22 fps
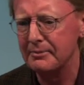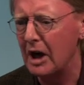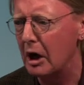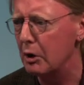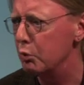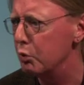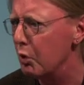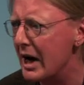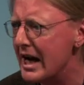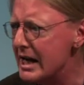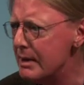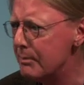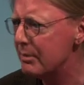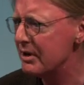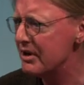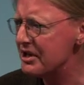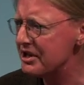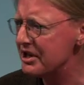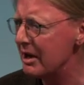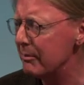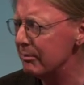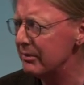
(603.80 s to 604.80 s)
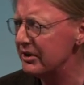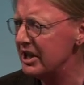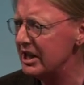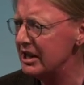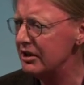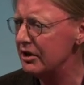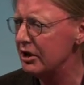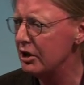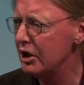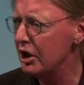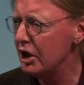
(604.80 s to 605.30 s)
a rape or
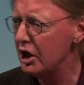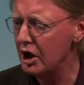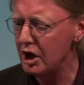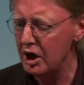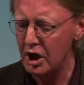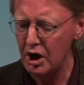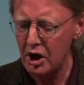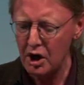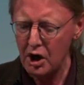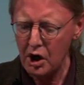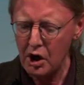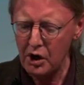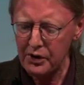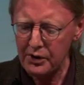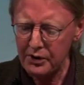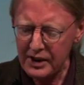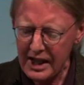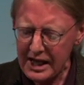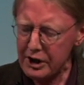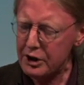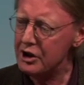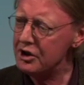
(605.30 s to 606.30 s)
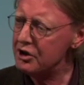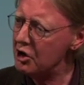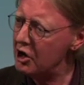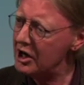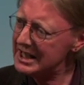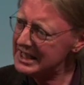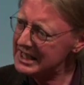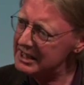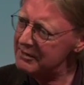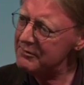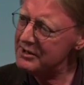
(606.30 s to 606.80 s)
something, they could
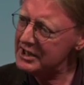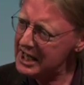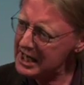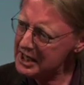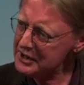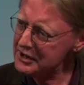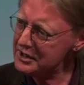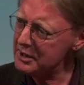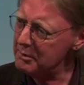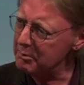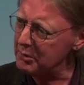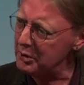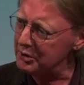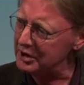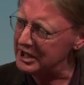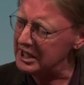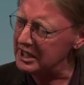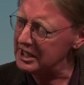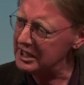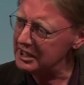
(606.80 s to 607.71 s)
not give testimony